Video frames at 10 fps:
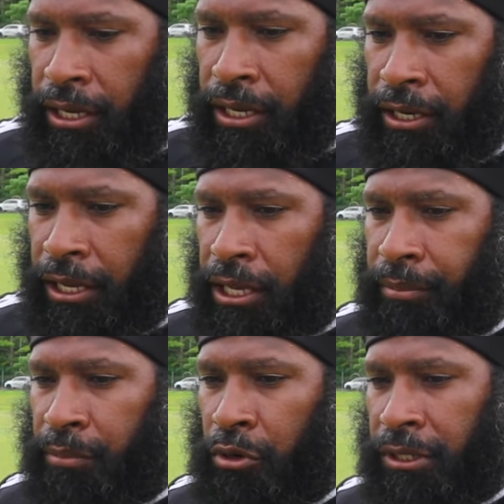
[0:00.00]
and they
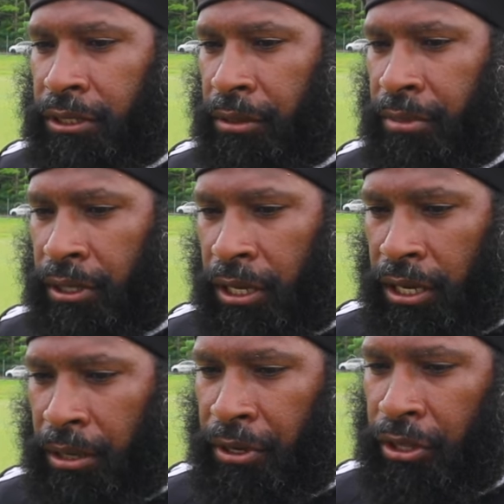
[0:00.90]
kept the momentum,
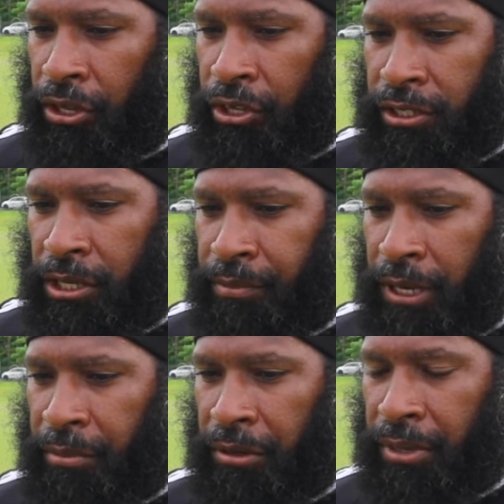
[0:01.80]
but the girls keep
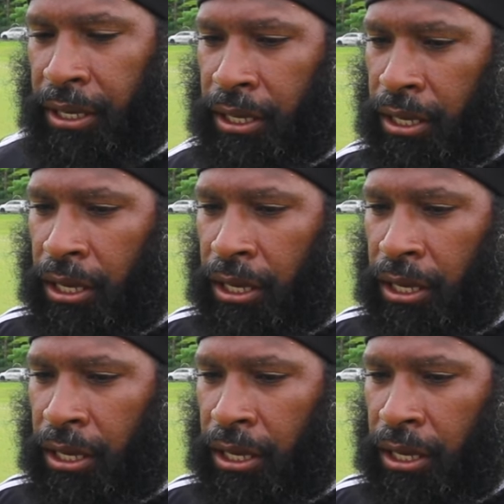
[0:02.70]
coming back.